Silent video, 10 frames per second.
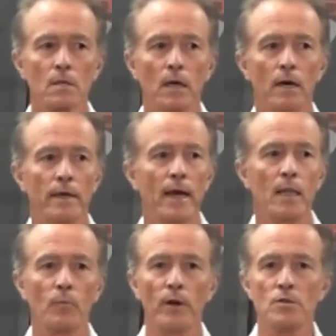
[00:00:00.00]

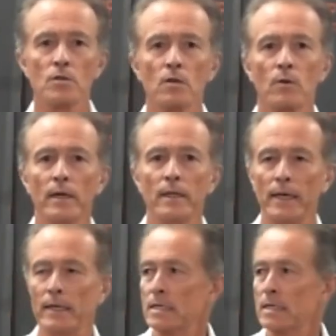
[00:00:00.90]
calibration grid
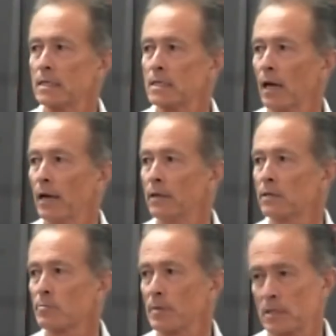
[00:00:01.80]
that is designed
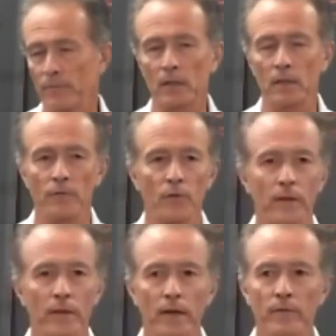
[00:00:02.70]
specifically for
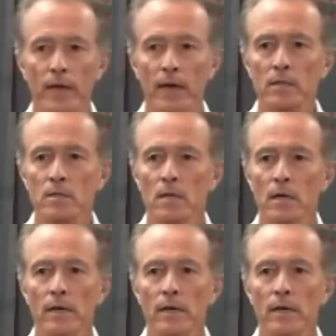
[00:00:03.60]
the AVX.